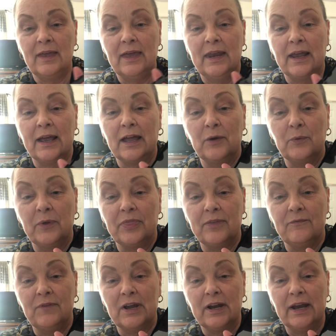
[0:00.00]
and I go with the
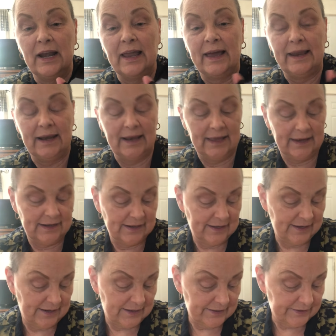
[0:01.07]
very light
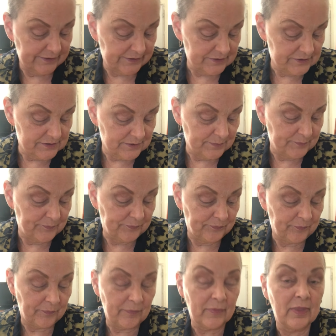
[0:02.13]
colors.
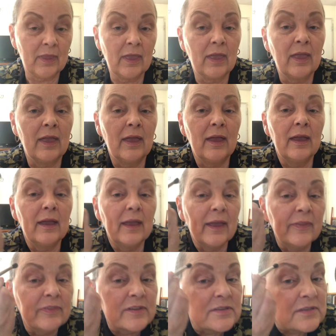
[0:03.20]

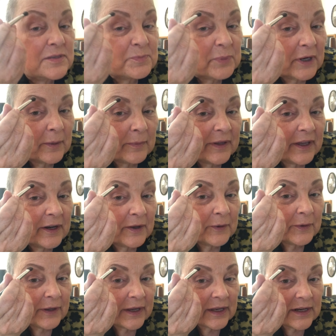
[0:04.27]
And this is probably an
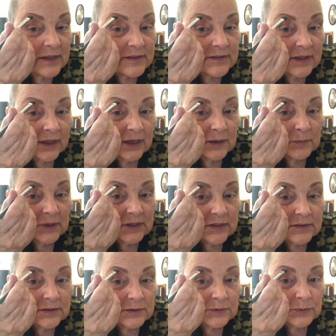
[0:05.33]
old 80s thing, but
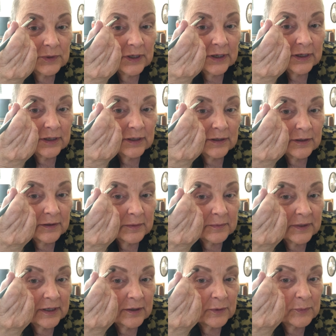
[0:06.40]
this is what I do. I'm
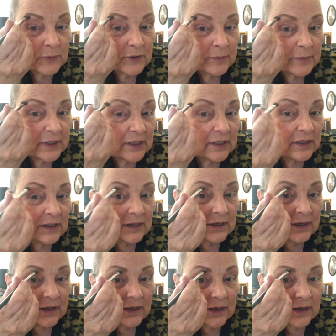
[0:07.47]
an old woman.
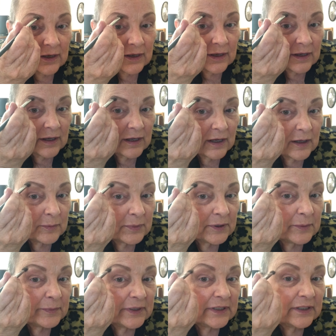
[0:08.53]
I
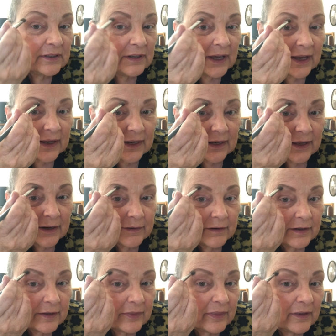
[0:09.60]
put me a little highlight
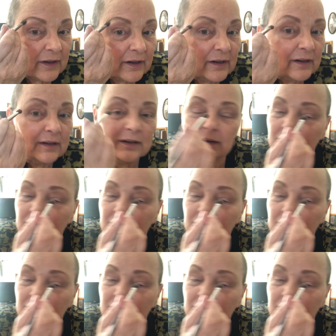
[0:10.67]
right there.